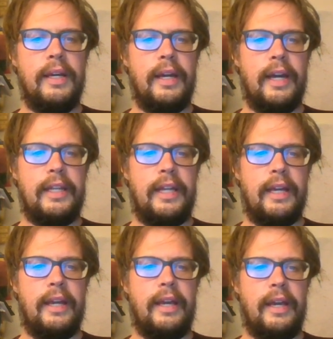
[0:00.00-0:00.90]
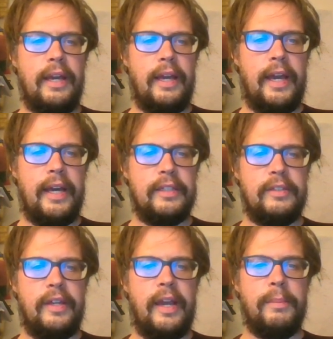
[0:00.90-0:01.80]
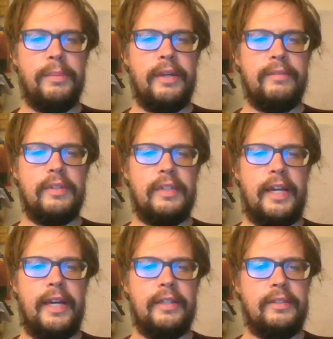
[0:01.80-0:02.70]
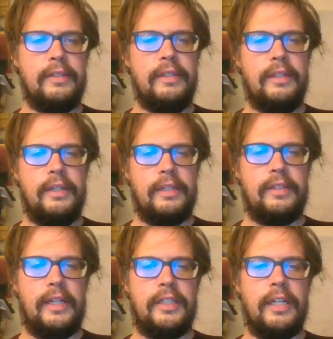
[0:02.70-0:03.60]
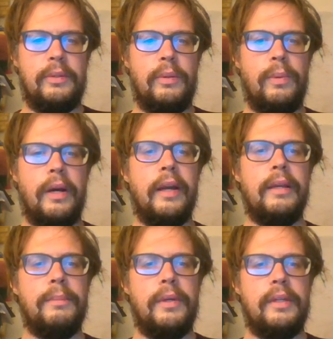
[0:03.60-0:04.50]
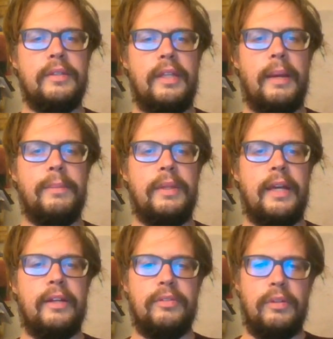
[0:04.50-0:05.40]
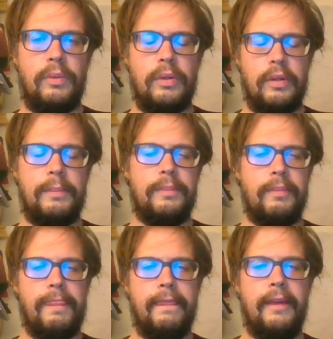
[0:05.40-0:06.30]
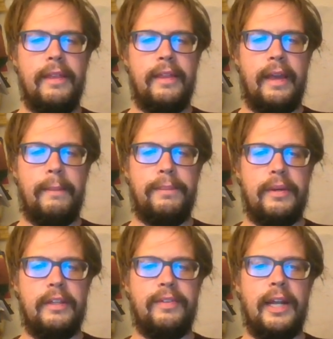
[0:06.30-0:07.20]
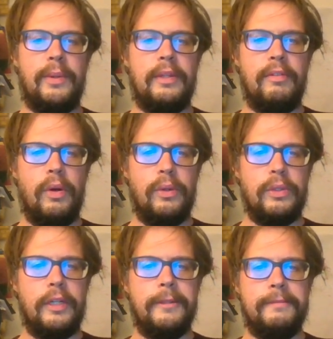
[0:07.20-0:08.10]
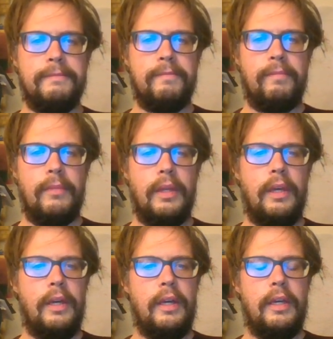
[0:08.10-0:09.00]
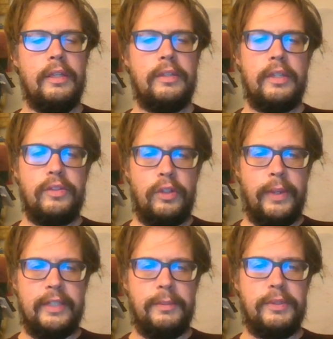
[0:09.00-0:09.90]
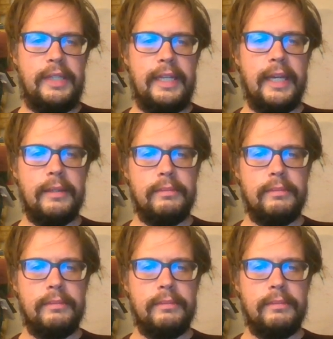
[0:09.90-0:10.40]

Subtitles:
adding x to emp gives us x and instantiate it with y, because the emp and the x are in the emp and the value are in the wrong order. So there's two ways of proceeding.